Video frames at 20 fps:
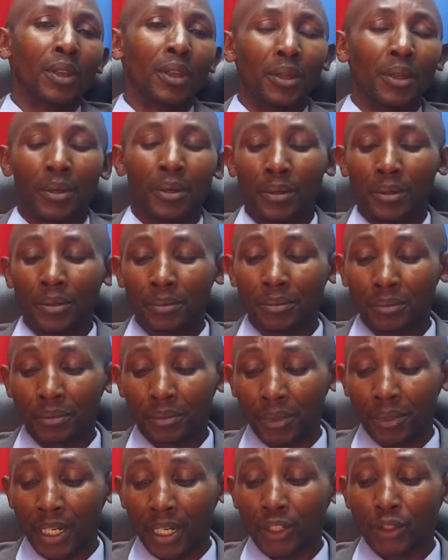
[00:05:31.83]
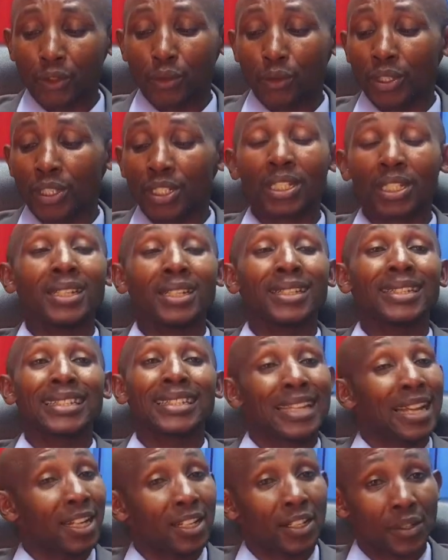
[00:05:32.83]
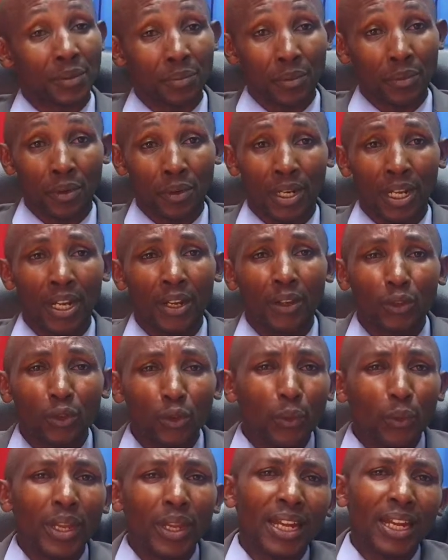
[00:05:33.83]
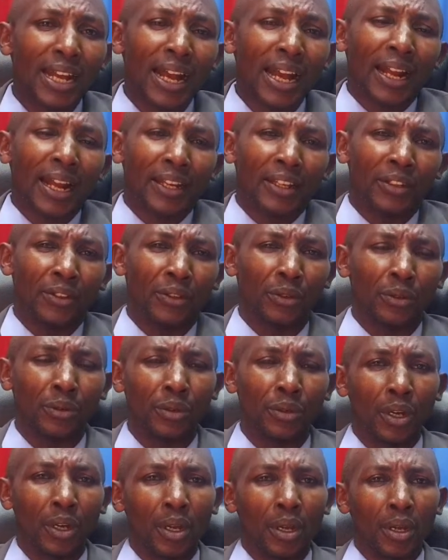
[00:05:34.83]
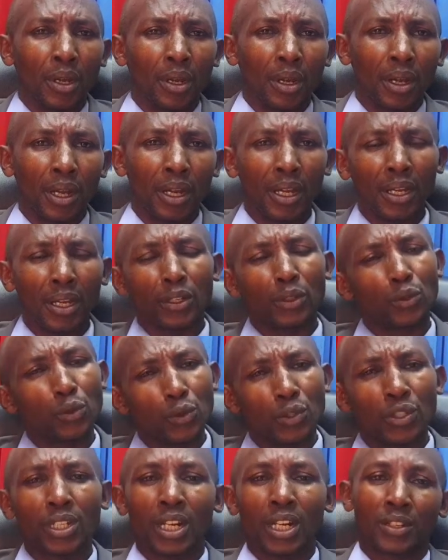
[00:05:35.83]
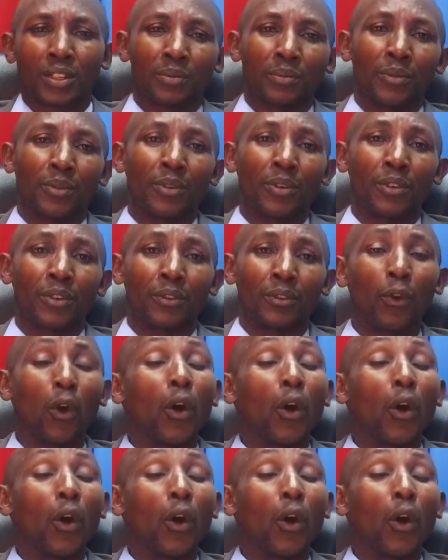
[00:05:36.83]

You know, and so he says start small, and so we encourage you to start small.